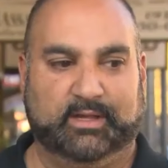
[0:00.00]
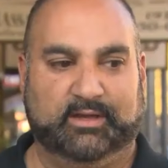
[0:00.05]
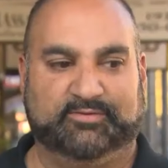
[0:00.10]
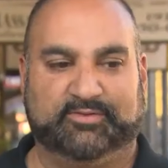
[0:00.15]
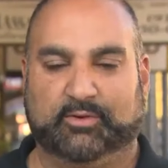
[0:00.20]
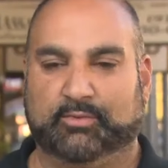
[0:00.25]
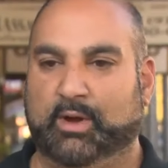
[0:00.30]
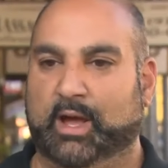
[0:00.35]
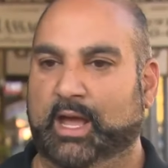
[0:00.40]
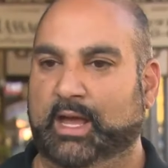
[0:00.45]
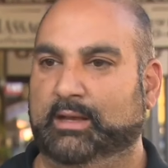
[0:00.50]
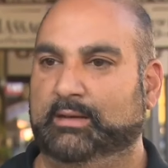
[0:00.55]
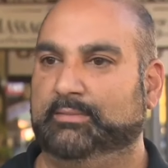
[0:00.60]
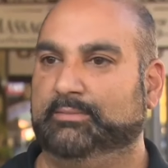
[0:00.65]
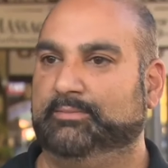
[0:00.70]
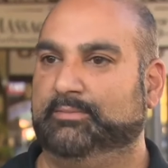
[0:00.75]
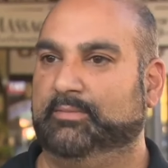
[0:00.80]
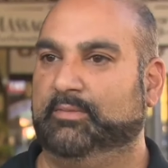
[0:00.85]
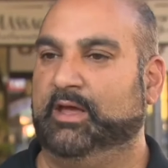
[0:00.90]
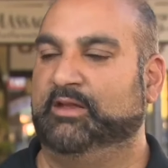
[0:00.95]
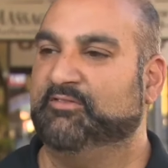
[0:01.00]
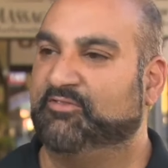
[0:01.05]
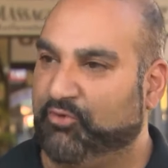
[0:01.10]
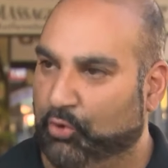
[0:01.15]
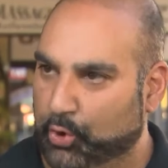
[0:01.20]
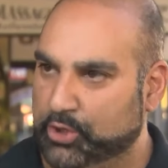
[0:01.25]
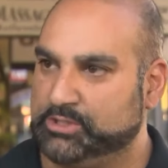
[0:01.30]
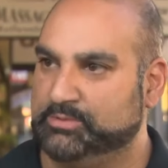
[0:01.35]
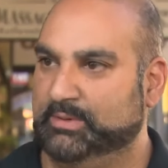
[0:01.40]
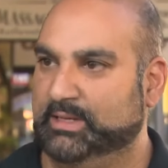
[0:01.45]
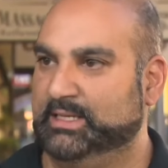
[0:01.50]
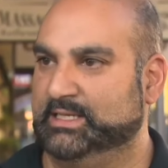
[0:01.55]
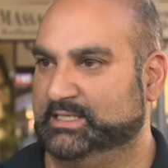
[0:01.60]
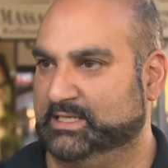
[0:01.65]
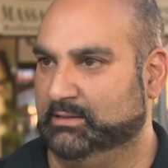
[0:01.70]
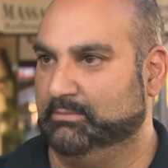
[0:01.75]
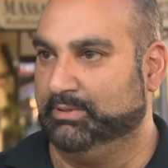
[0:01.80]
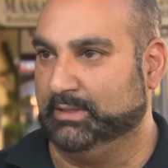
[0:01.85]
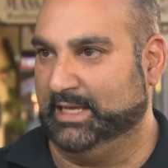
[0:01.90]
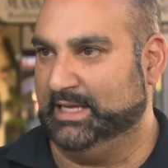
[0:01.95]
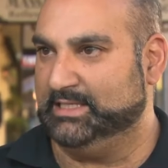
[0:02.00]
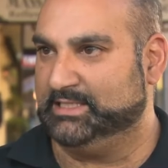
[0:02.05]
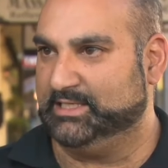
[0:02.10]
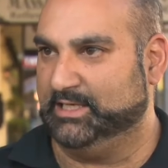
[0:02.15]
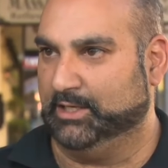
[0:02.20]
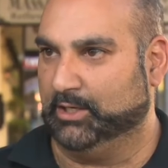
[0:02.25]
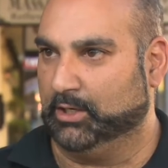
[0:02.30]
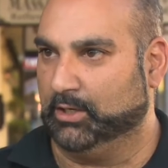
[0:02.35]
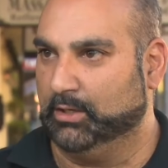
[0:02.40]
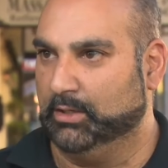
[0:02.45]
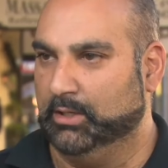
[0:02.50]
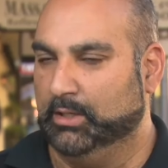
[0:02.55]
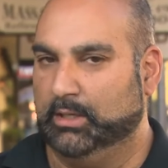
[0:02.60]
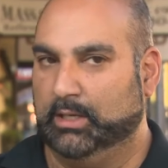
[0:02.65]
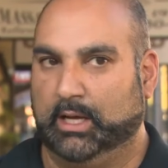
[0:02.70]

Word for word: if the right enforcement is in place here,